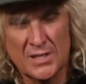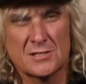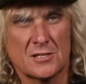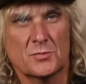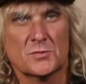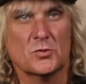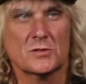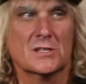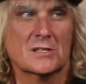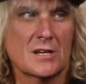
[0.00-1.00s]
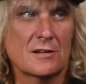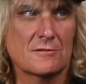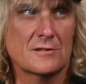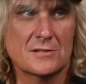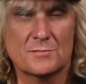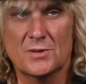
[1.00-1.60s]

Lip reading: Supersport 600 has